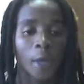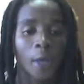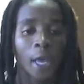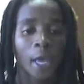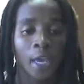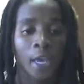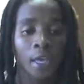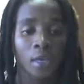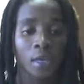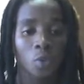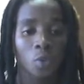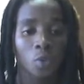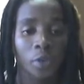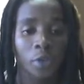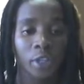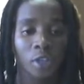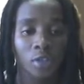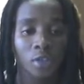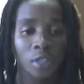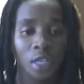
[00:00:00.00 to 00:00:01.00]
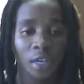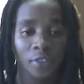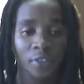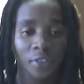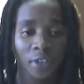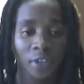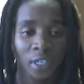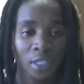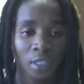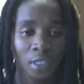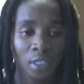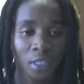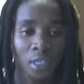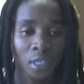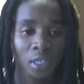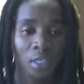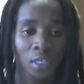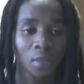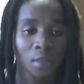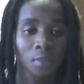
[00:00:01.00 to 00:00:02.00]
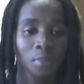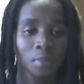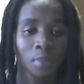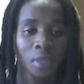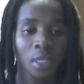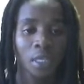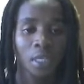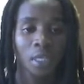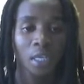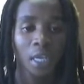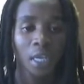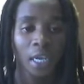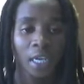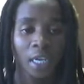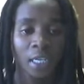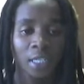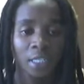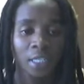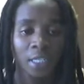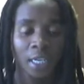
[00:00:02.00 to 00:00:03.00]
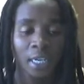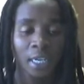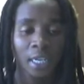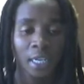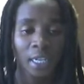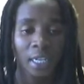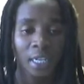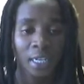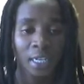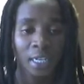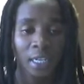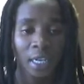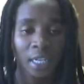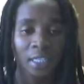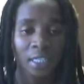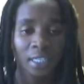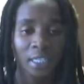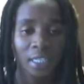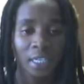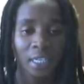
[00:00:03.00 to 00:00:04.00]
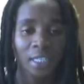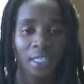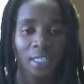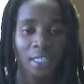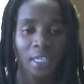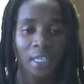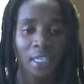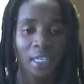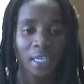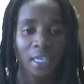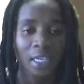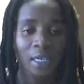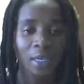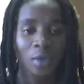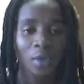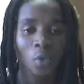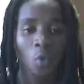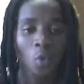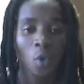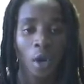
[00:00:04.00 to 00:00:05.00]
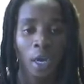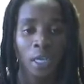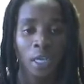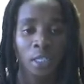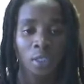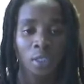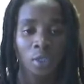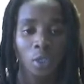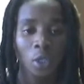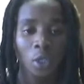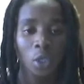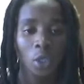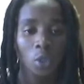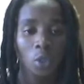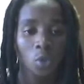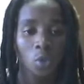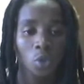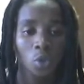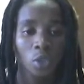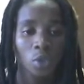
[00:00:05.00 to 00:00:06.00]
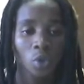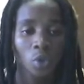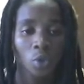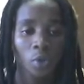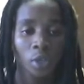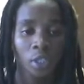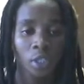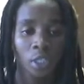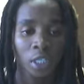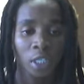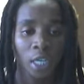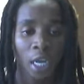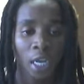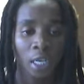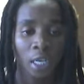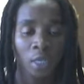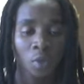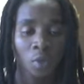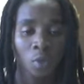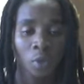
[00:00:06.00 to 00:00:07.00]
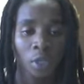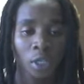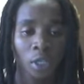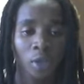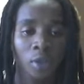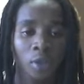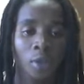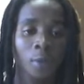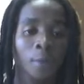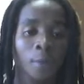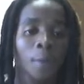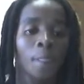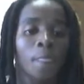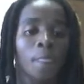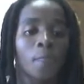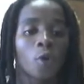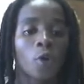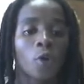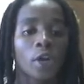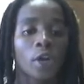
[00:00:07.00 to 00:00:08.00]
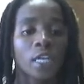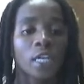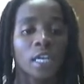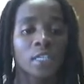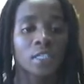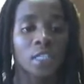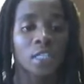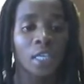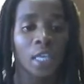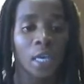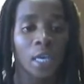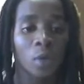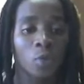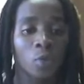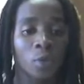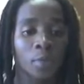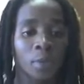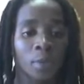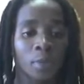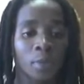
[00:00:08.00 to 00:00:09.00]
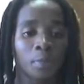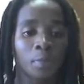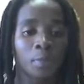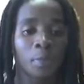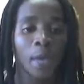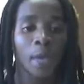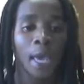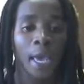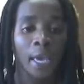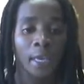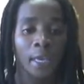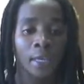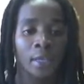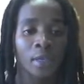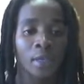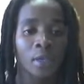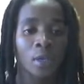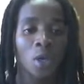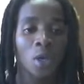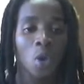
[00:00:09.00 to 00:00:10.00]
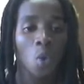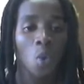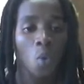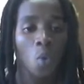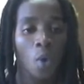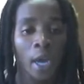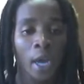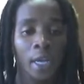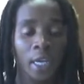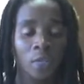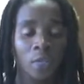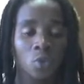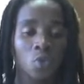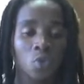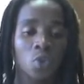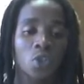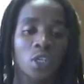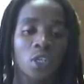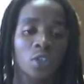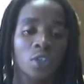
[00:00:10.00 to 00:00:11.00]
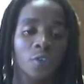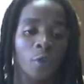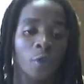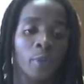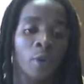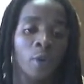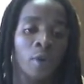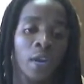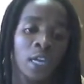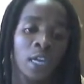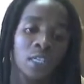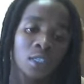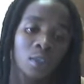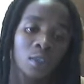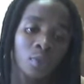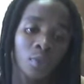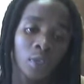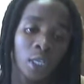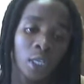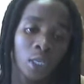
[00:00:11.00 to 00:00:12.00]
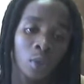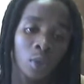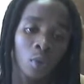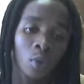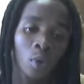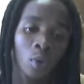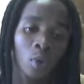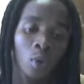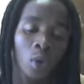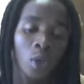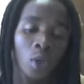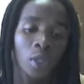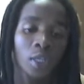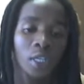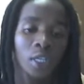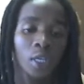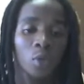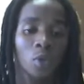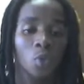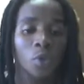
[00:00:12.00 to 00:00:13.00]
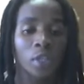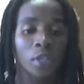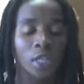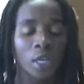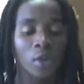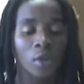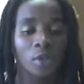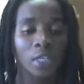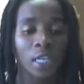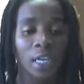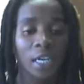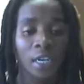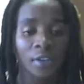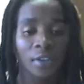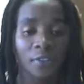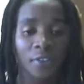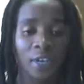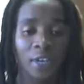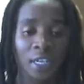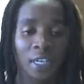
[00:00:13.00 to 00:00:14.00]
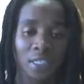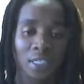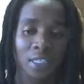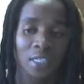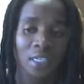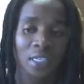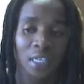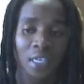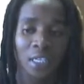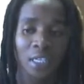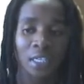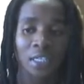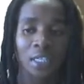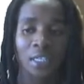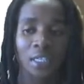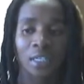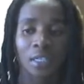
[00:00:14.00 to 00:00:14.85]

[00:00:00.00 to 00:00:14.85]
A. without referencing it, B. exactly as it was, using originally without it. The correct answer here will be A. Why? As we said from our last video, that without referencing it,